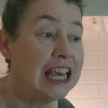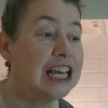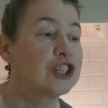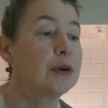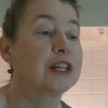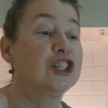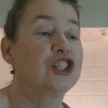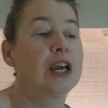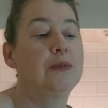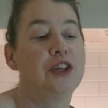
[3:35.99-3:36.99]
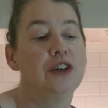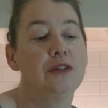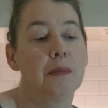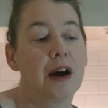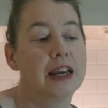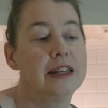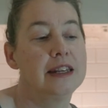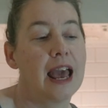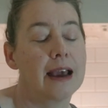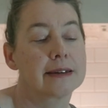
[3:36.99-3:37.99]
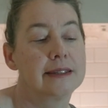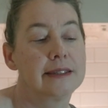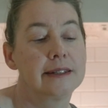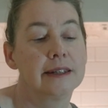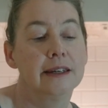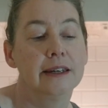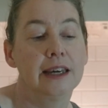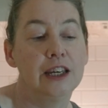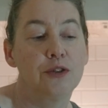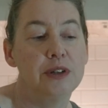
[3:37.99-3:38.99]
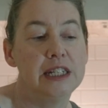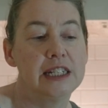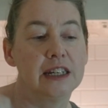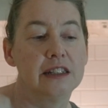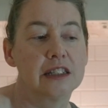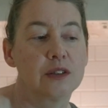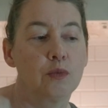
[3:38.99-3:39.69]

So I'm going to share with you my next ingredient,